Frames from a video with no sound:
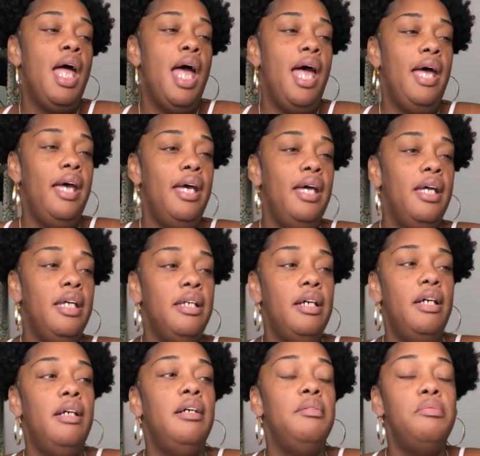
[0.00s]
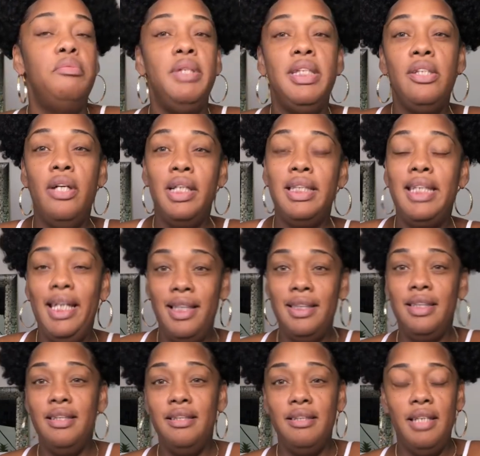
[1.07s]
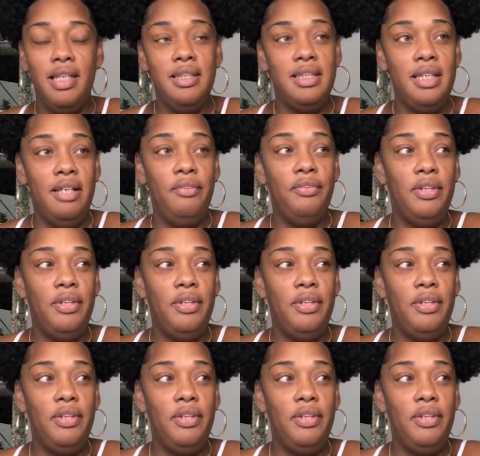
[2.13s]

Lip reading: And we started texting and stuff.